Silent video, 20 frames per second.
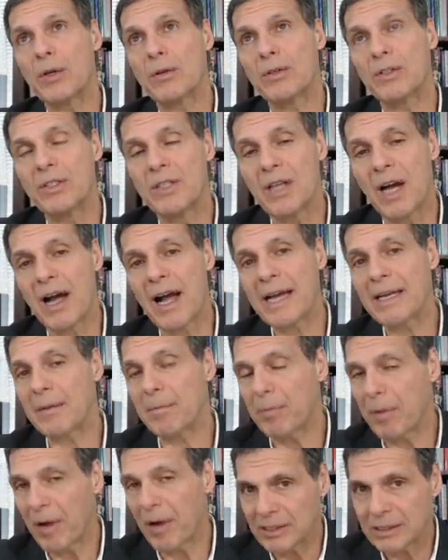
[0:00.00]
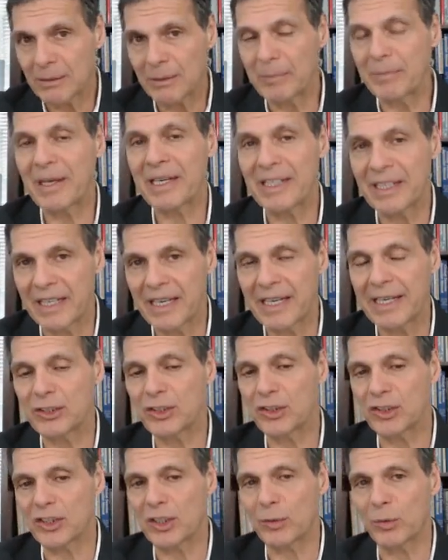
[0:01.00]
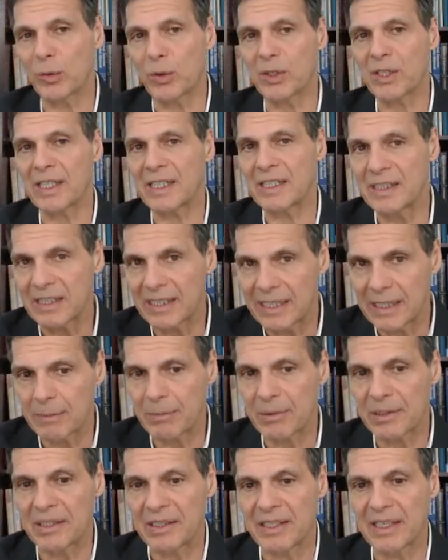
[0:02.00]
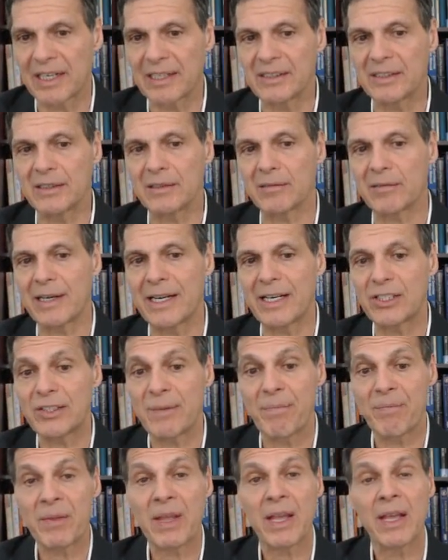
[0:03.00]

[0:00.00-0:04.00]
diet and possibly medications are working to keep it in the ideal range.